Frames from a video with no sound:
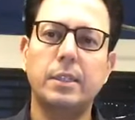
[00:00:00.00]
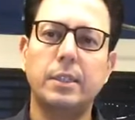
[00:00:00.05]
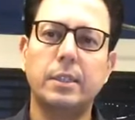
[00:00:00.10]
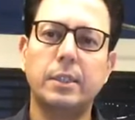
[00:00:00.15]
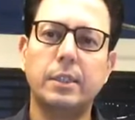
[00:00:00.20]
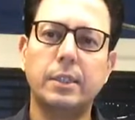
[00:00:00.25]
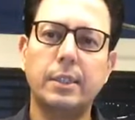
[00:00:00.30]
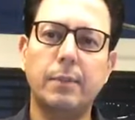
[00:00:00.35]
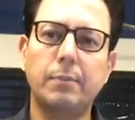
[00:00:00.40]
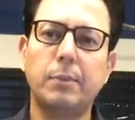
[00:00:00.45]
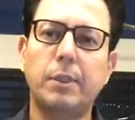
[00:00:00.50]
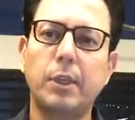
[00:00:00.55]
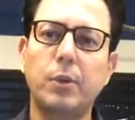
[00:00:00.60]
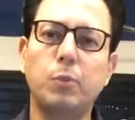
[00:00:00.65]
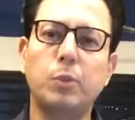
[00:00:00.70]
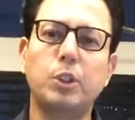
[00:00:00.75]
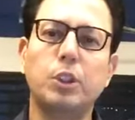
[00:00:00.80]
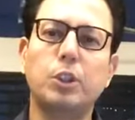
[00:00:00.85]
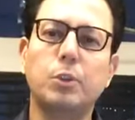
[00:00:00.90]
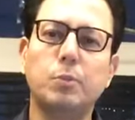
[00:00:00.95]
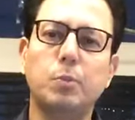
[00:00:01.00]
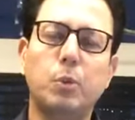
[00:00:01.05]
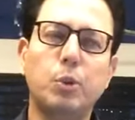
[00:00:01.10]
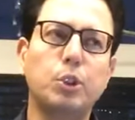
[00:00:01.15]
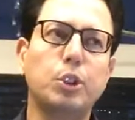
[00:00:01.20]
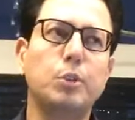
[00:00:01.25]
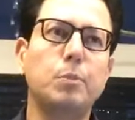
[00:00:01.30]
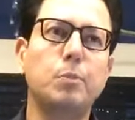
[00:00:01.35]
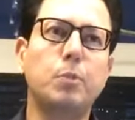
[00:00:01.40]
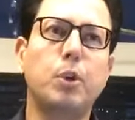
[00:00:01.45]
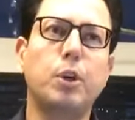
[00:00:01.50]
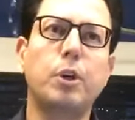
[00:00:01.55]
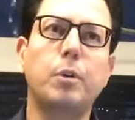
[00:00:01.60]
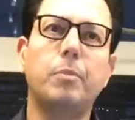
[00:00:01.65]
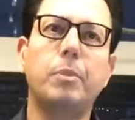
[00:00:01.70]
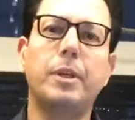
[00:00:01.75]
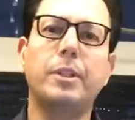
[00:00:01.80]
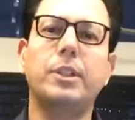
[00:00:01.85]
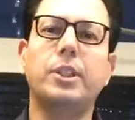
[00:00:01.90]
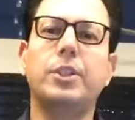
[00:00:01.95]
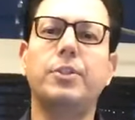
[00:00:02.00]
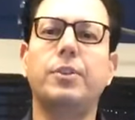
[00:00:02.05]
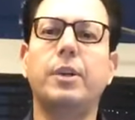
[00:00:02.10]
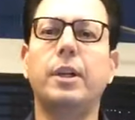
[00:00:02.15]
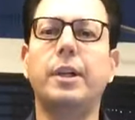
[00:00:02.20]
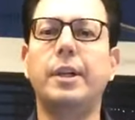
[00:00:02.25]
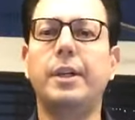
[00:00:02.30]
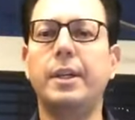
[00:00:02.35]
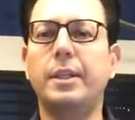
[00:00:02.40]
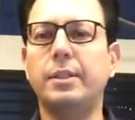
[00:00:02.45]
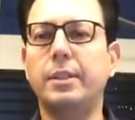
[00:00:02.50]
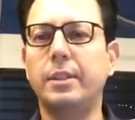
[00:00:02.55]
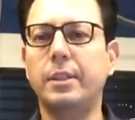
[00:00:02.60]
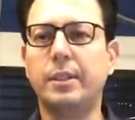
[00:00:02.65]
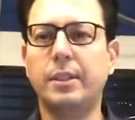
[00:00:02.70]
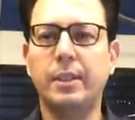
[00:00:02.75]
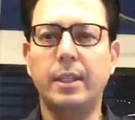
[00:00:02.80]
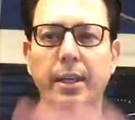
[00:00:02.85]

something which is most important, but generally it doesn't